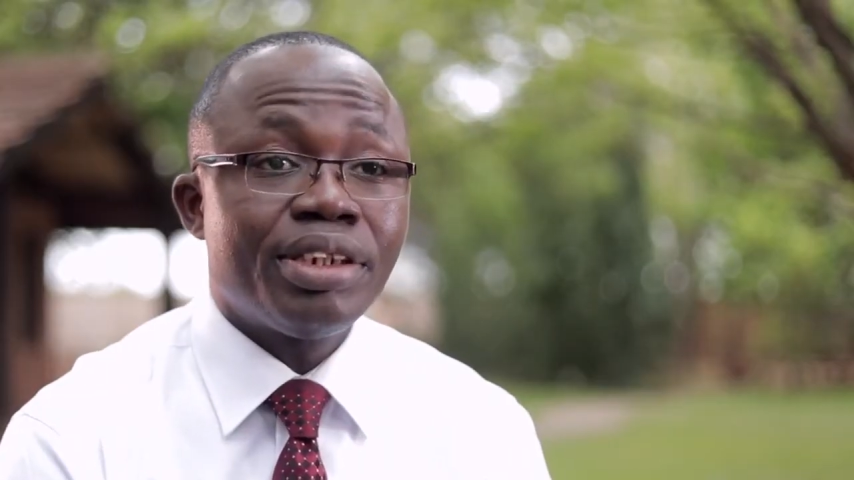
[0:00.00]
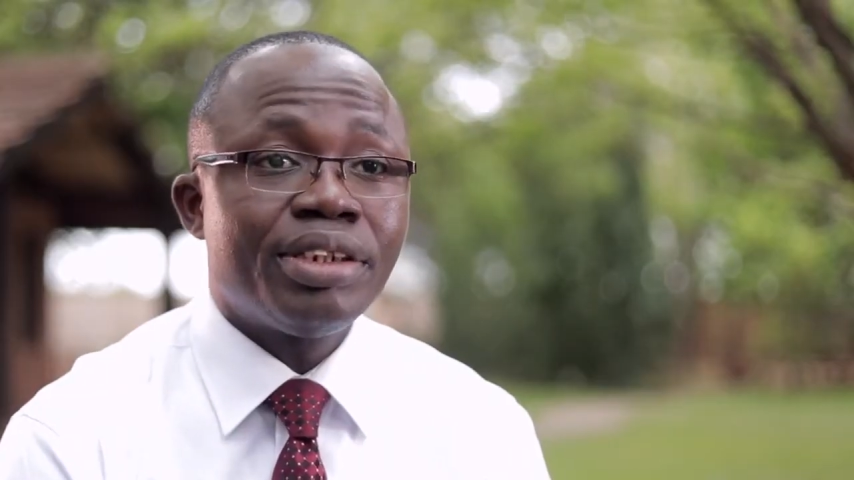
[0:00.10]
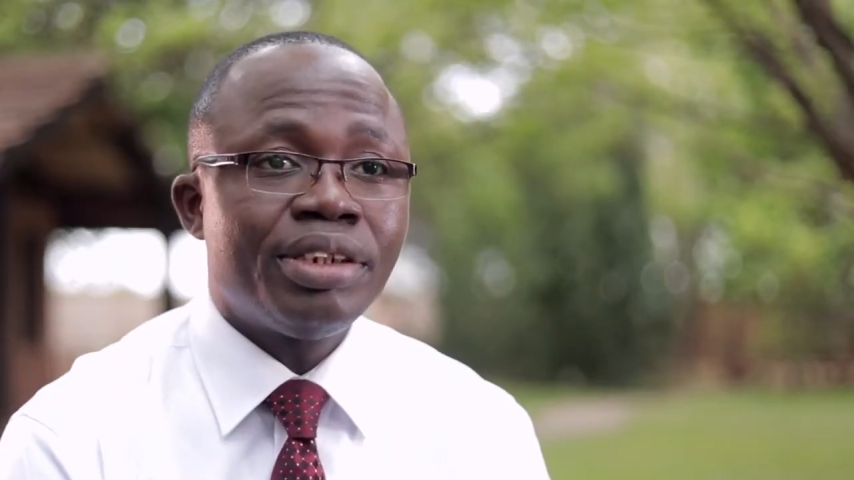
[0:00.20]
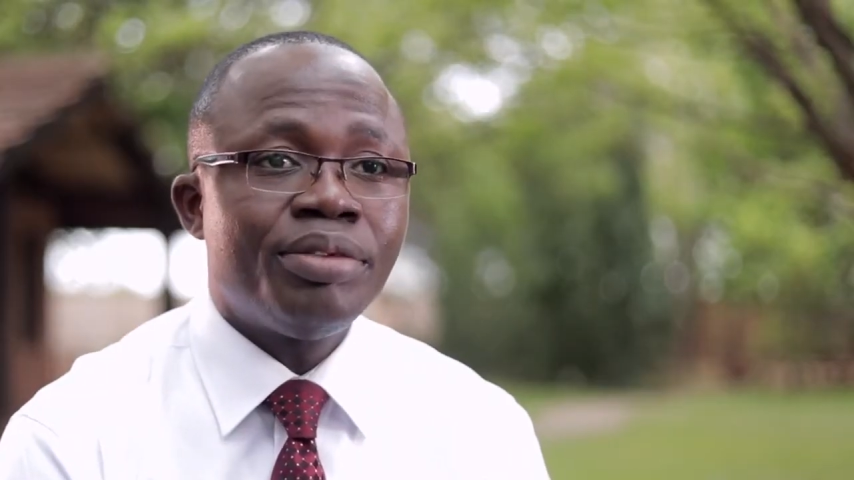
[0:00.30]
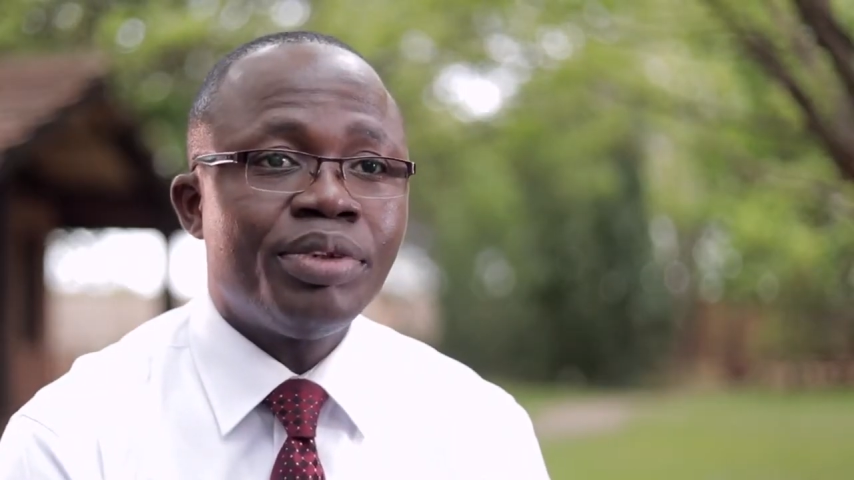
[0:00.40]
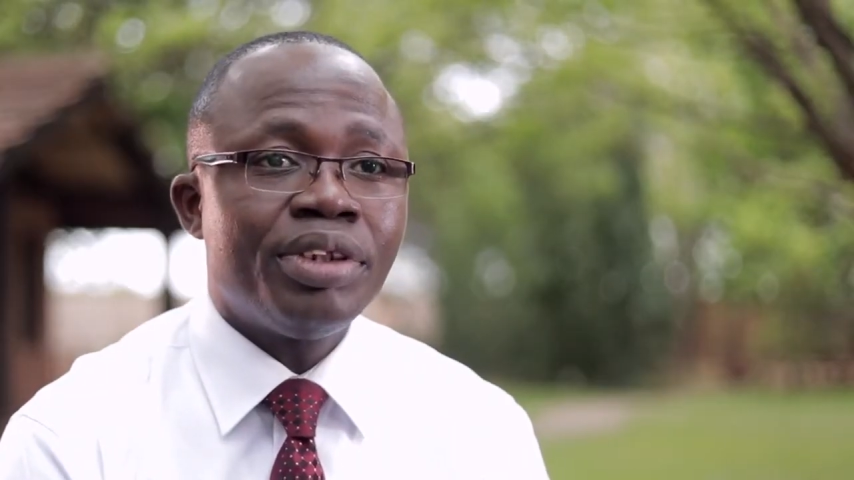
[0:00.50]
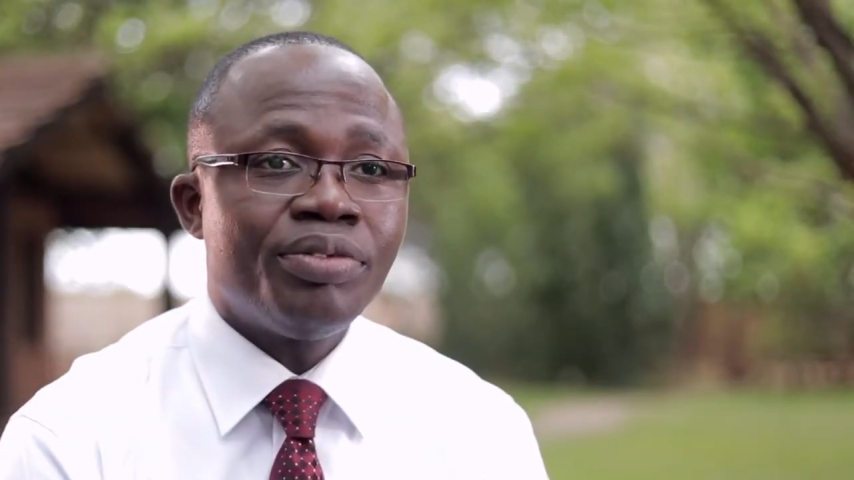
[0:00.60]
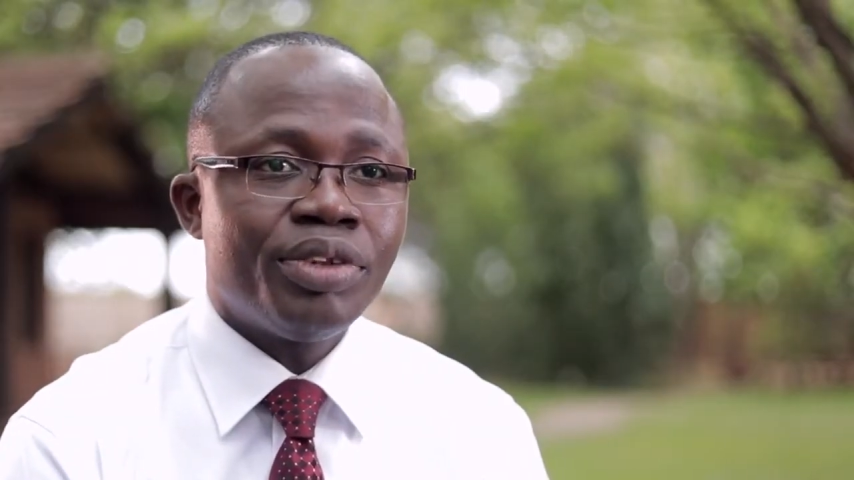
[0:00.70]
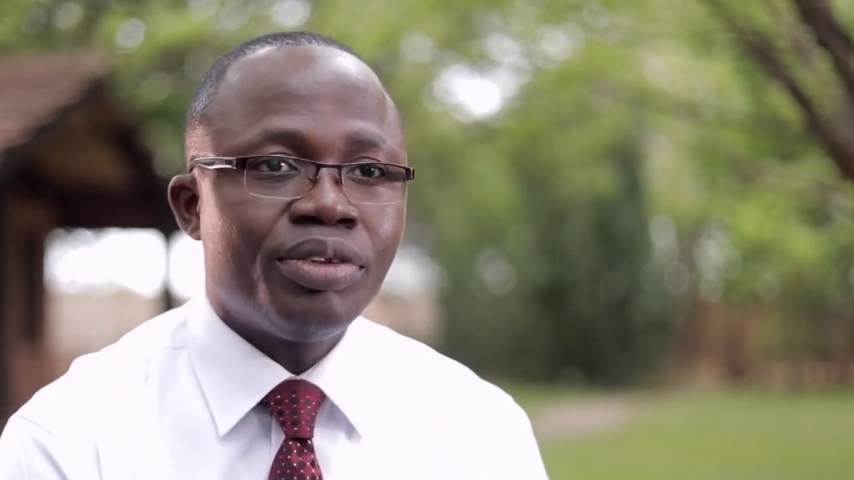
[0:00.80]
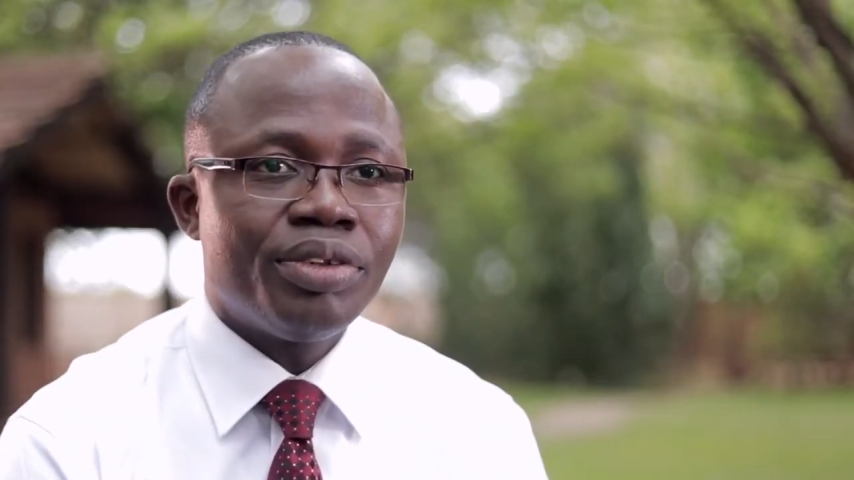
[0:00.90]
they did believe
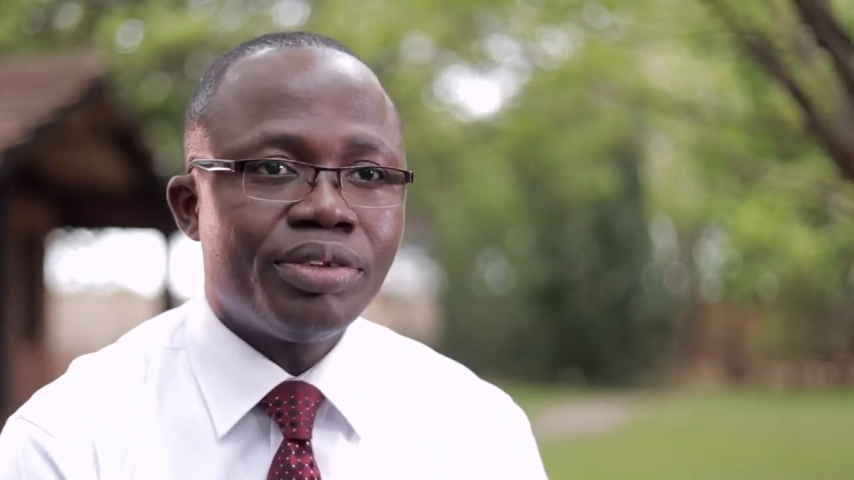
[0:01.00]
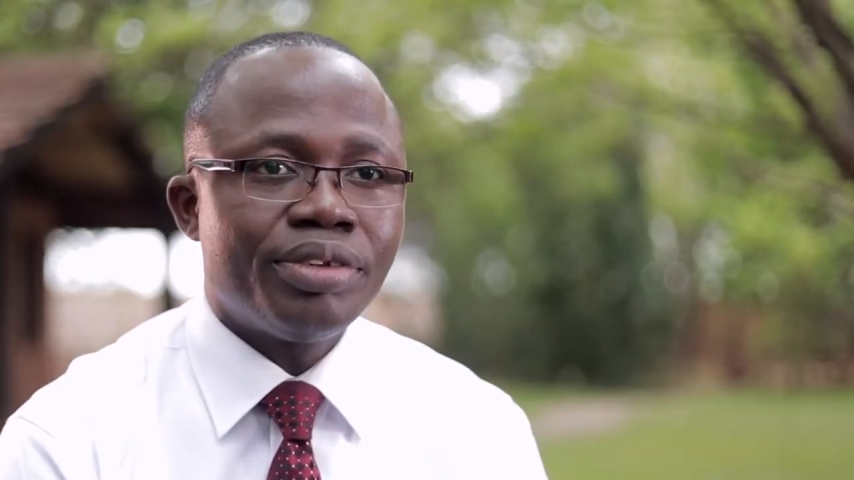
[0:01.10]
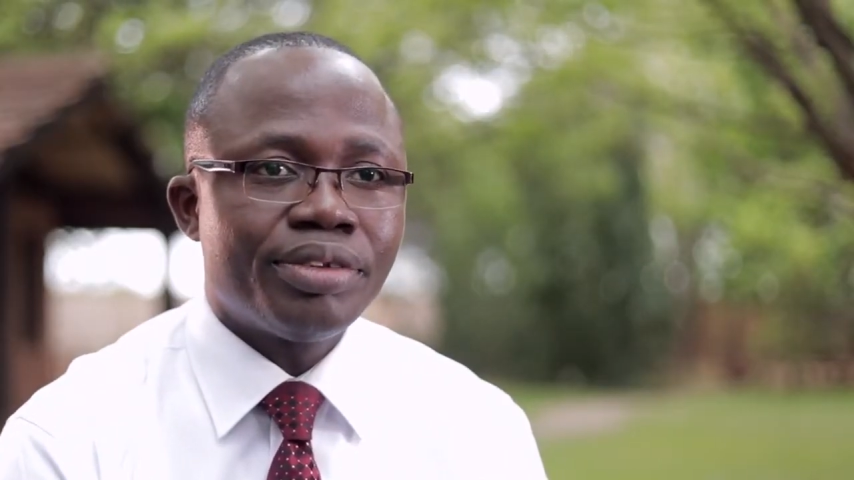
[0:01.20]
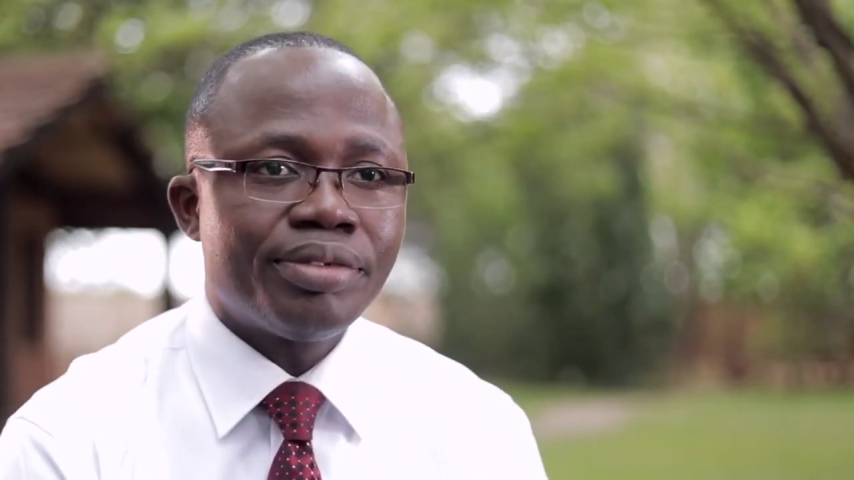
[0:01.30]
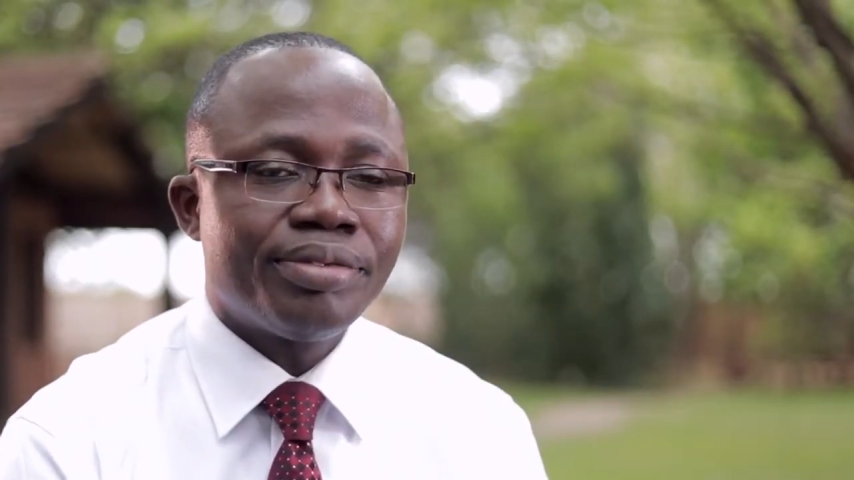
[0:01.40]
in God.